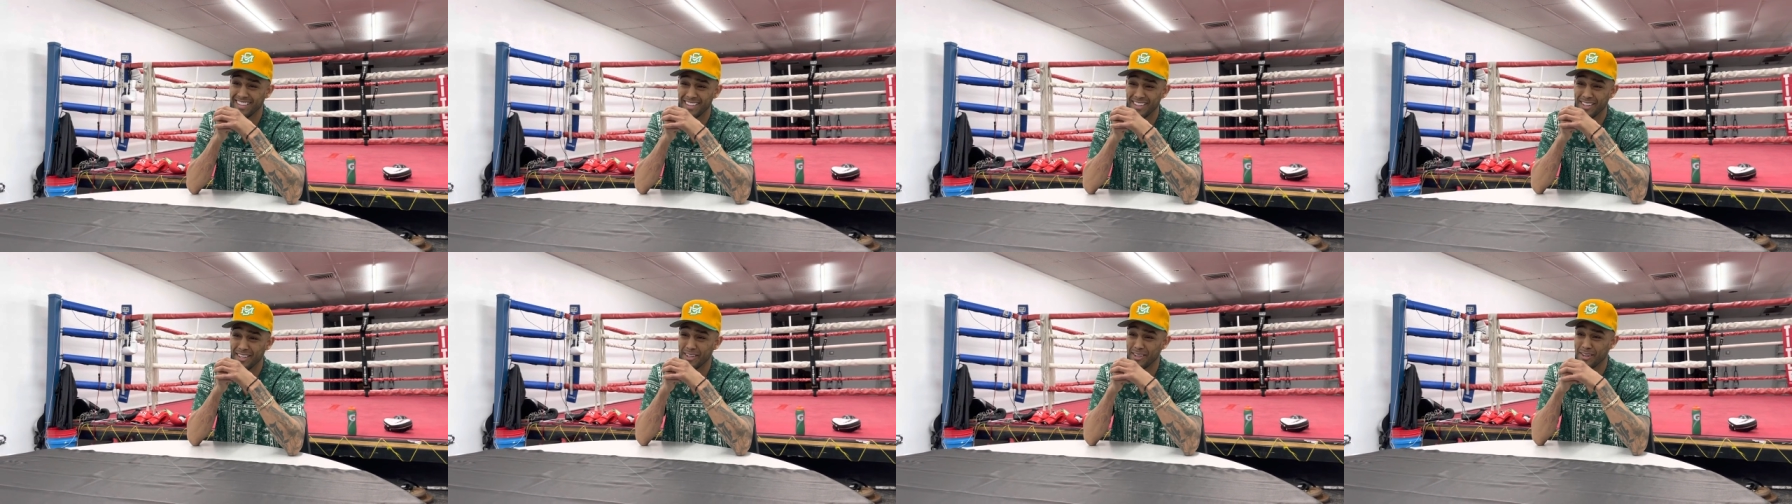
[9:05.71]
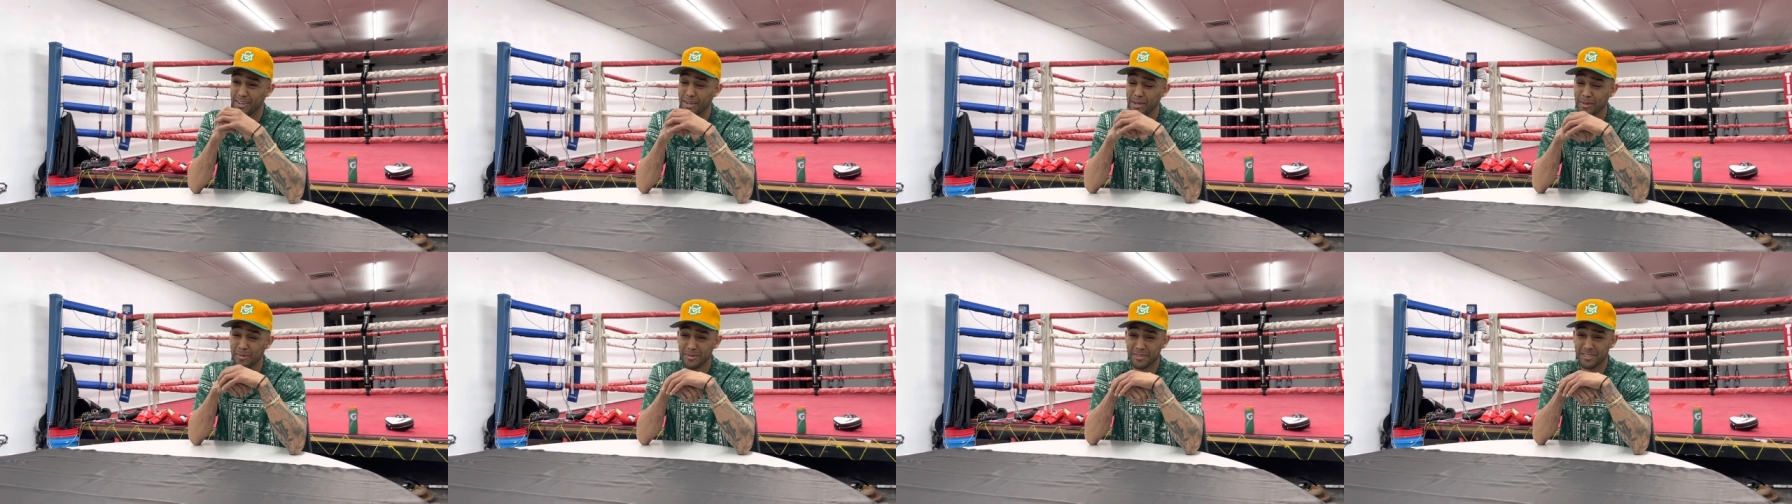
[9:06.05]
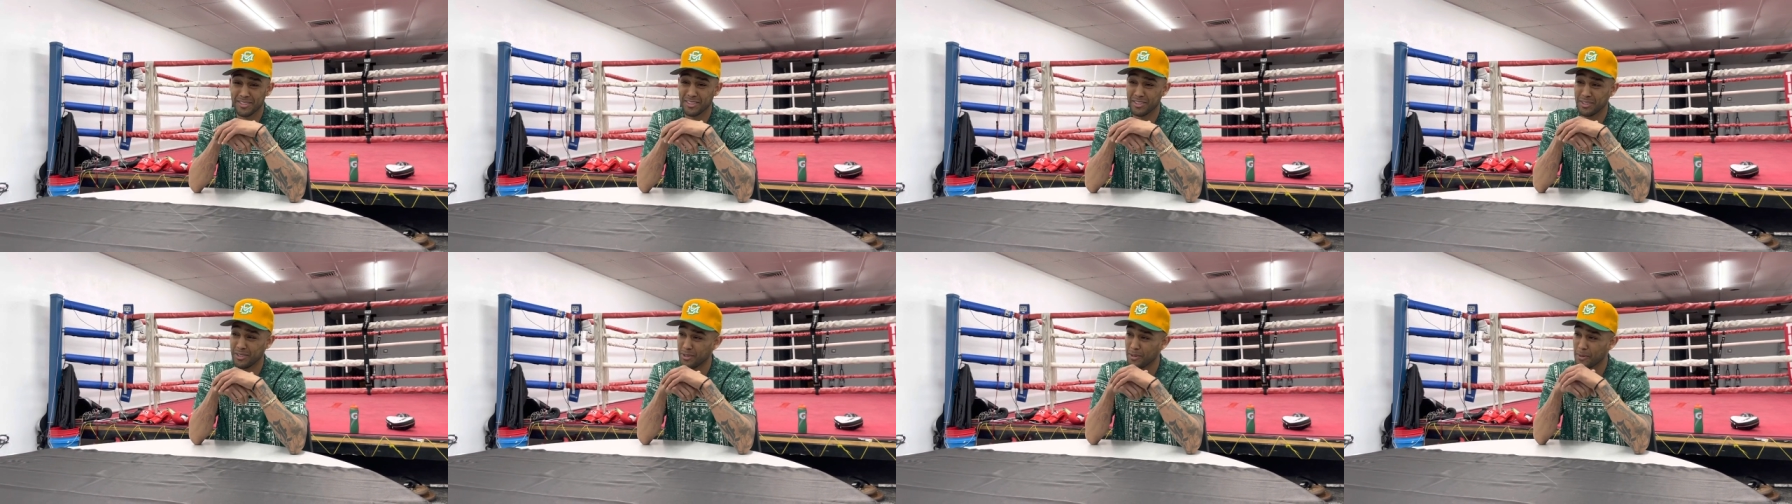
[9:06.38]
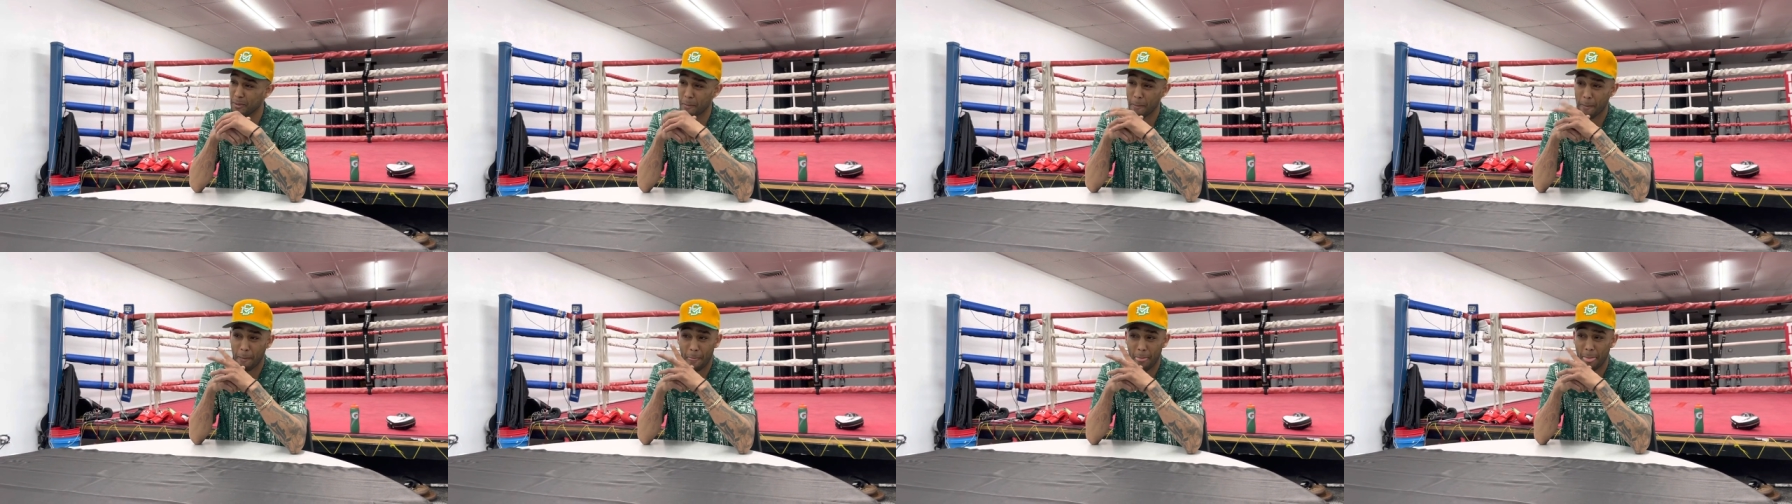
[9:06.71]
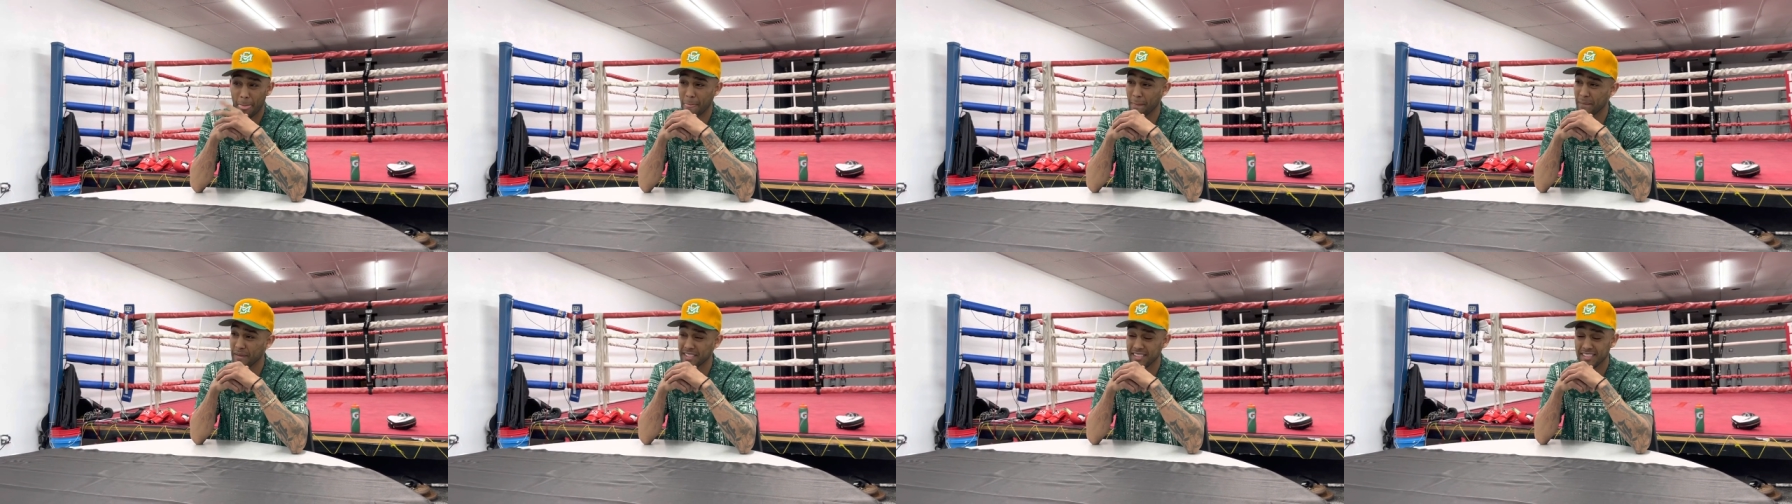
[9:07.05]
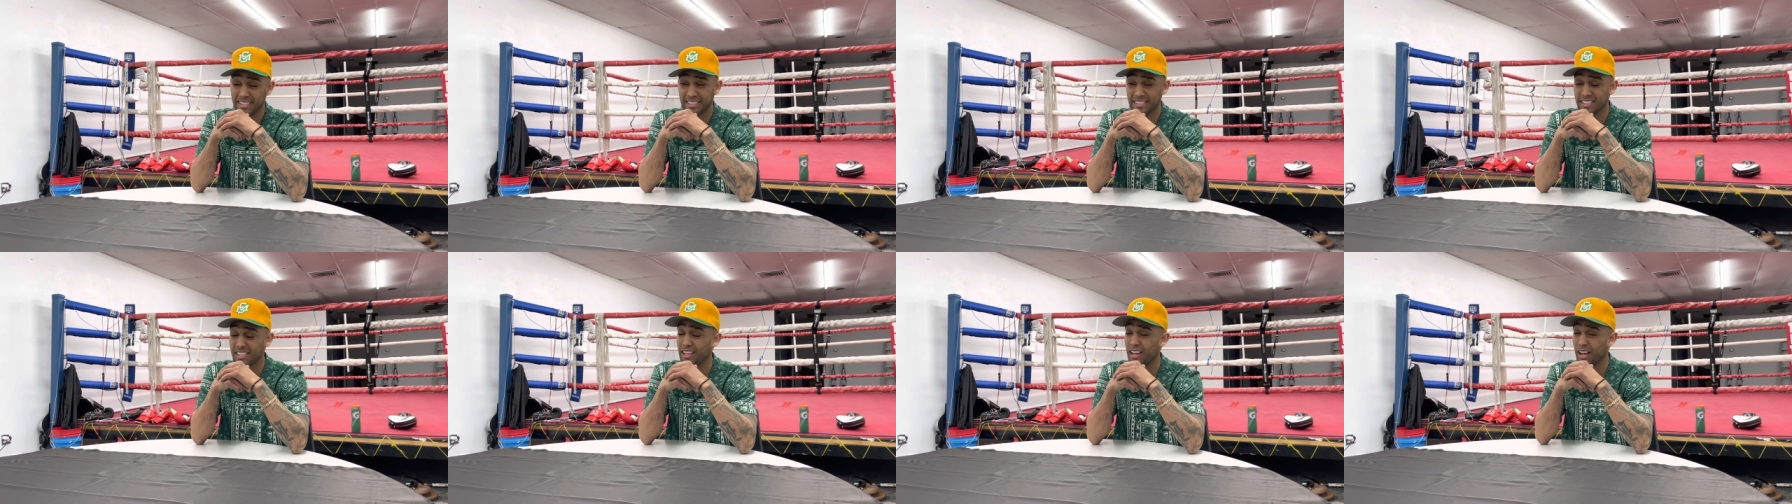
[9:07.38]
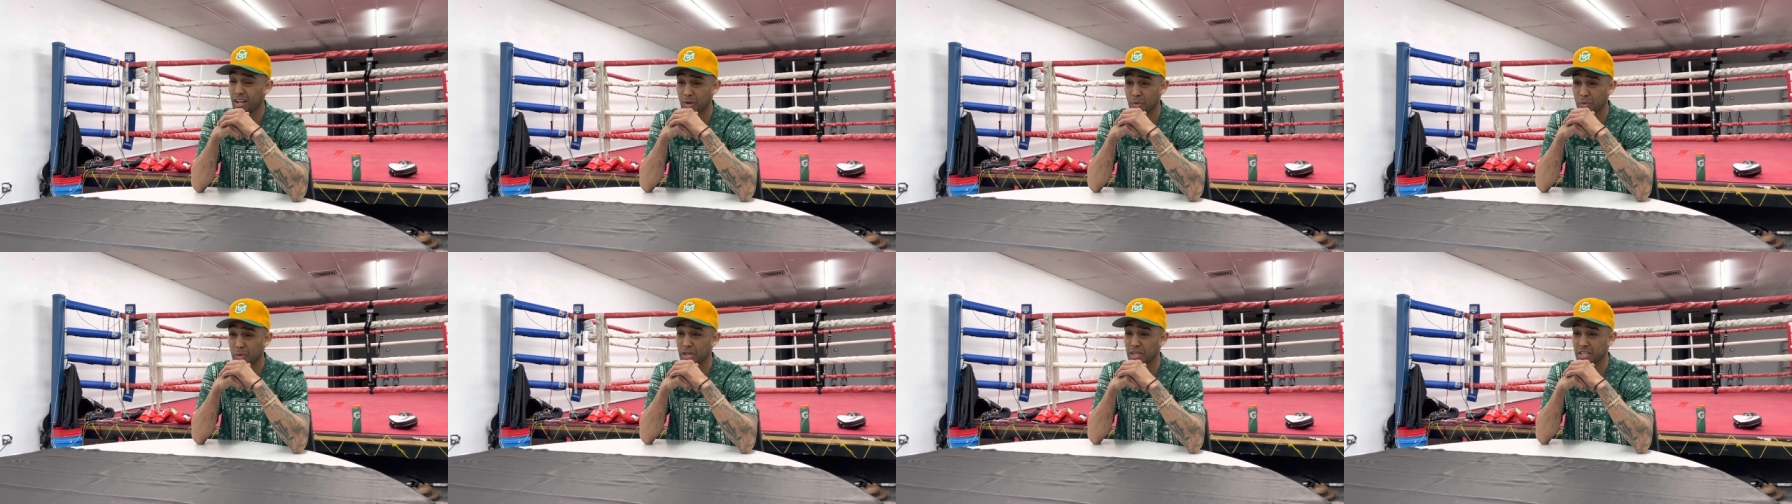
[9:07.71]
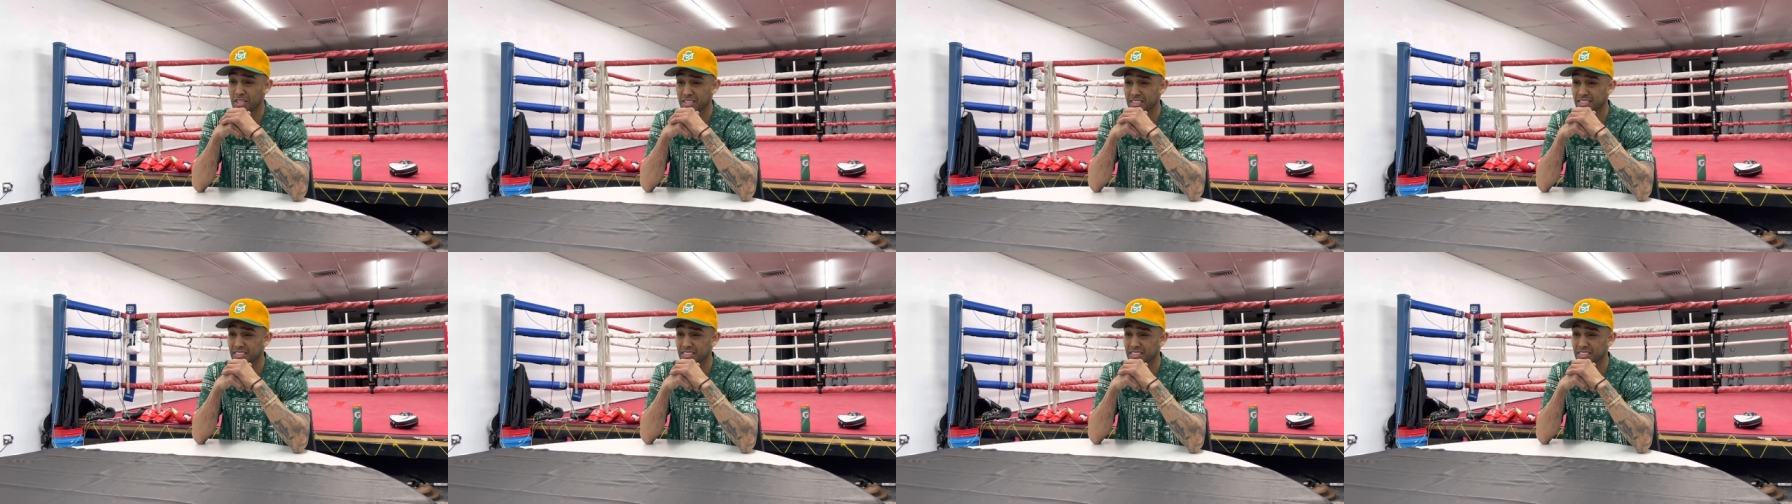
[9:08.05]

Yeah, so it's a lot of work.